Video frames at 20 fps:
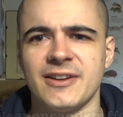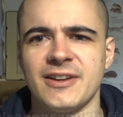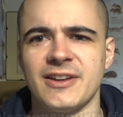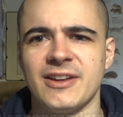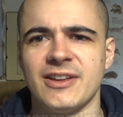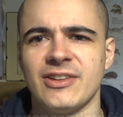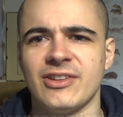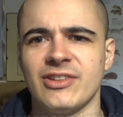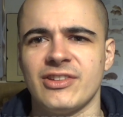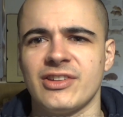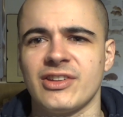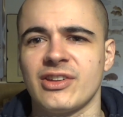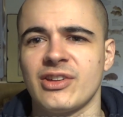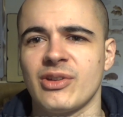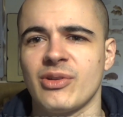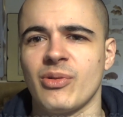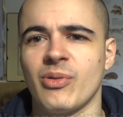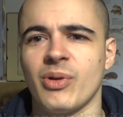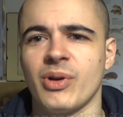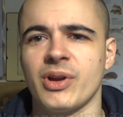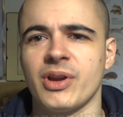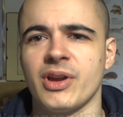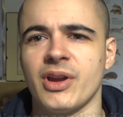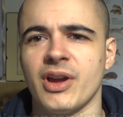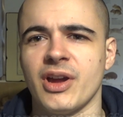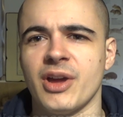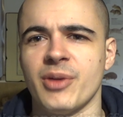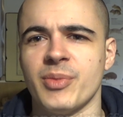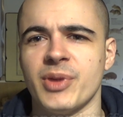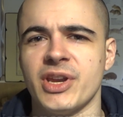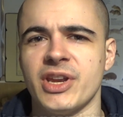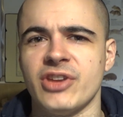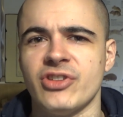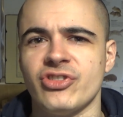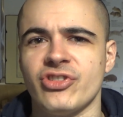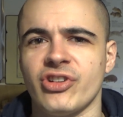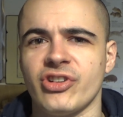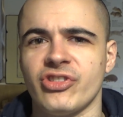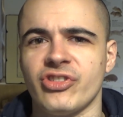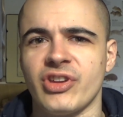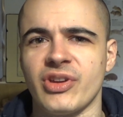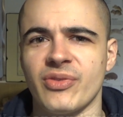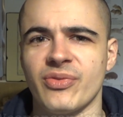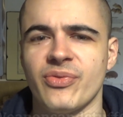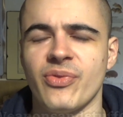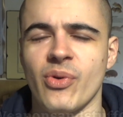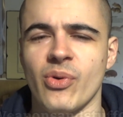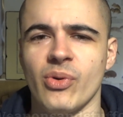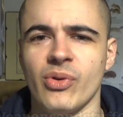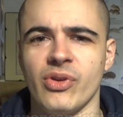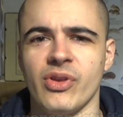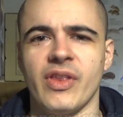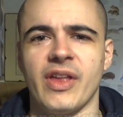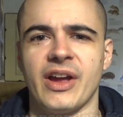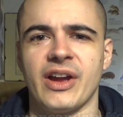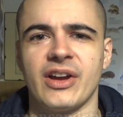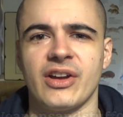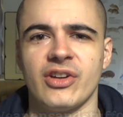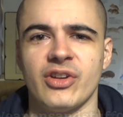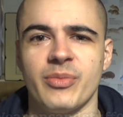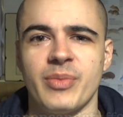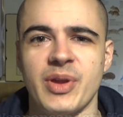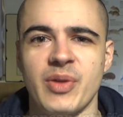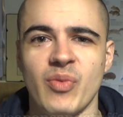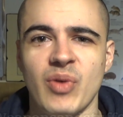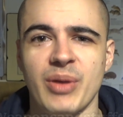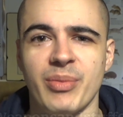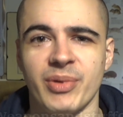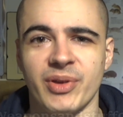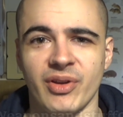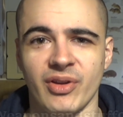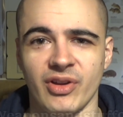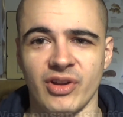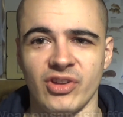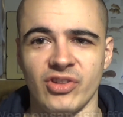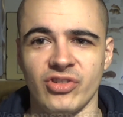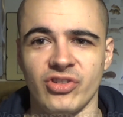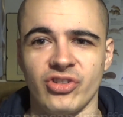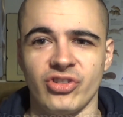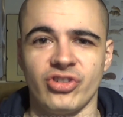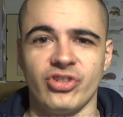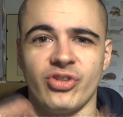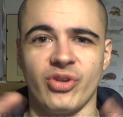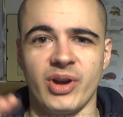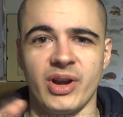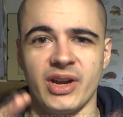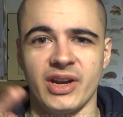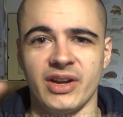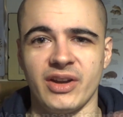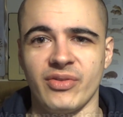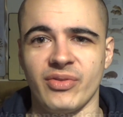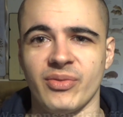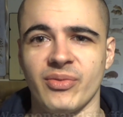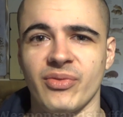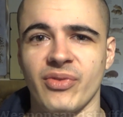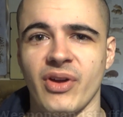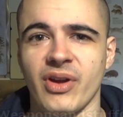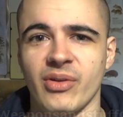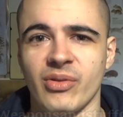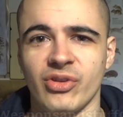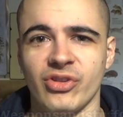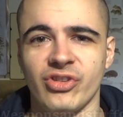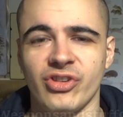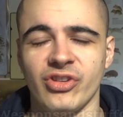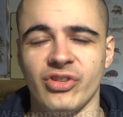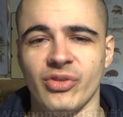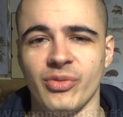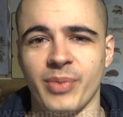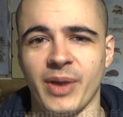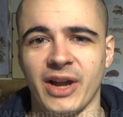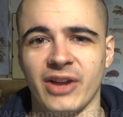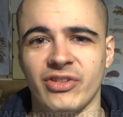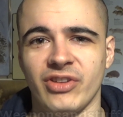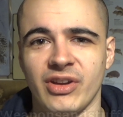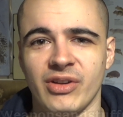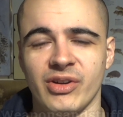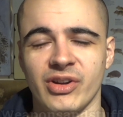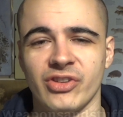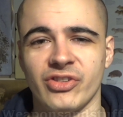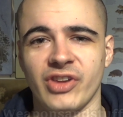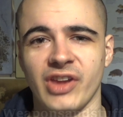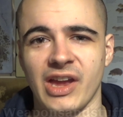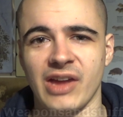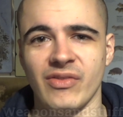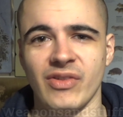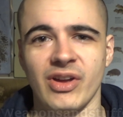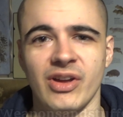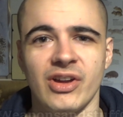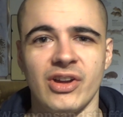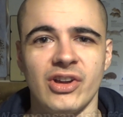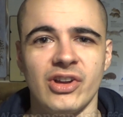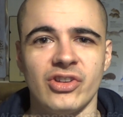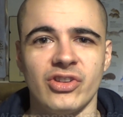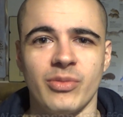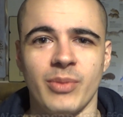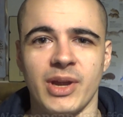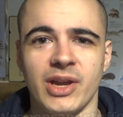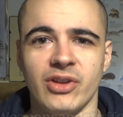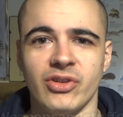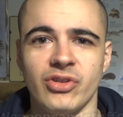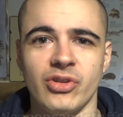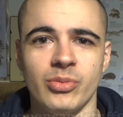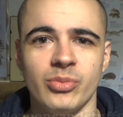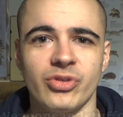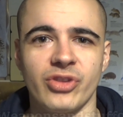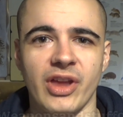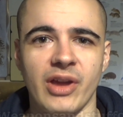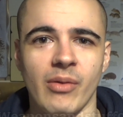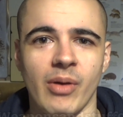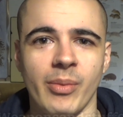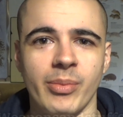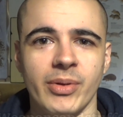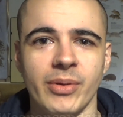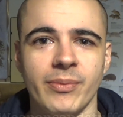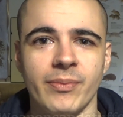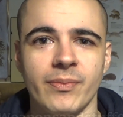it's quite um, an interesting thought that that could be weaponized, straining different viruses or bacterias together to make a doomsday weapon.